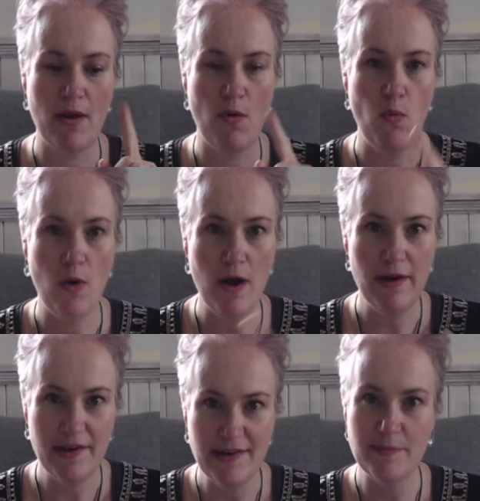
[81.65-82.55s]
while
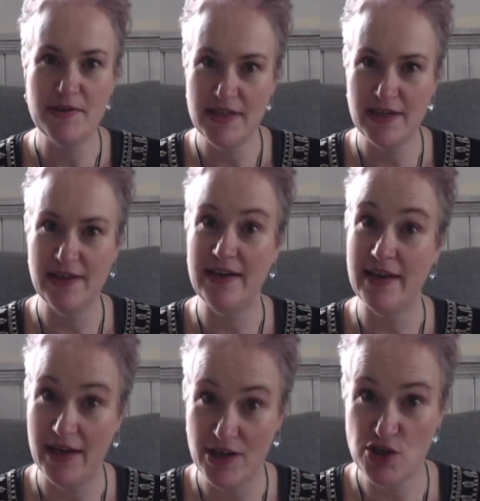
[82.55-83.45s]
it is a particularly
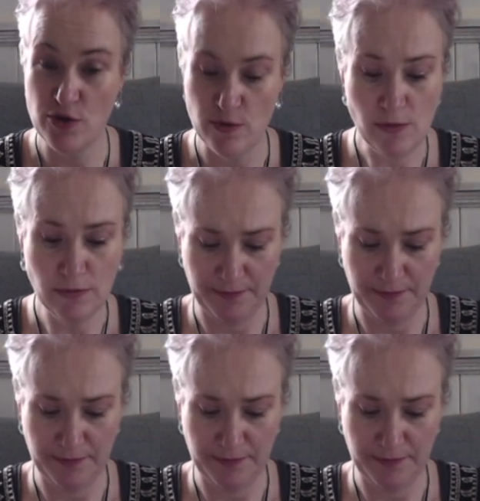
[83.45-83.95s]
large shawl